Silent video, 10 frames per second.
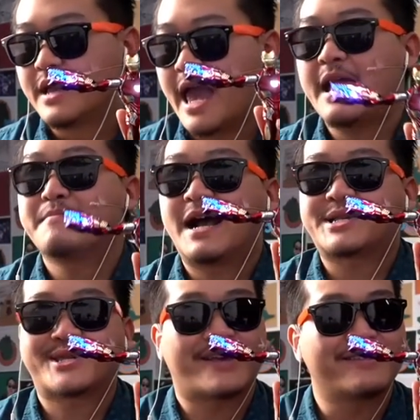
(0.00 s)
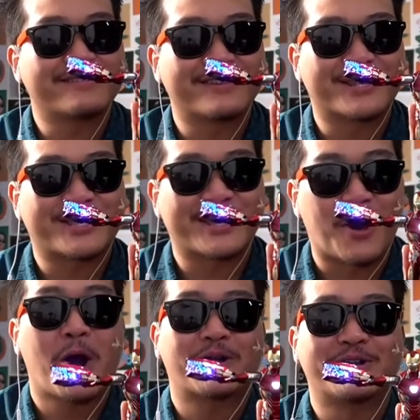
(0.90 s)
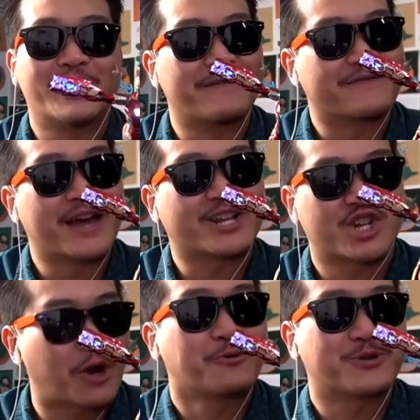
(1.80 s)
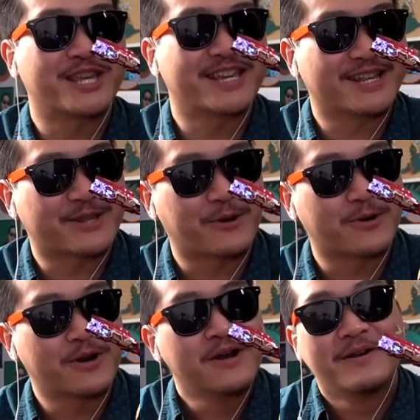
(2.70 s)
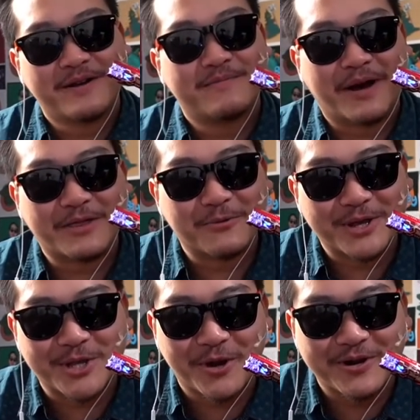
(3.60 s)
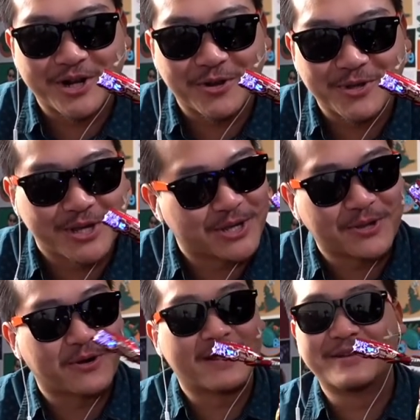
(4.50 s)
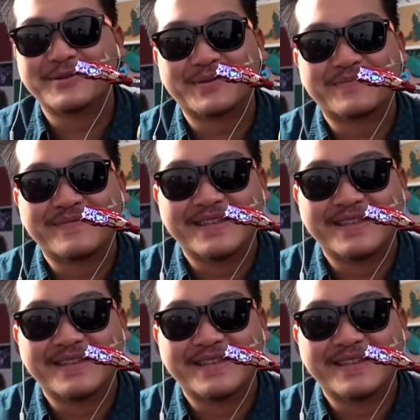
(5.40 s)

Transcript: Am I selling this thing hard enough yet? Show.Z Store! By the way, sorry, Show.Z Store, I know it's...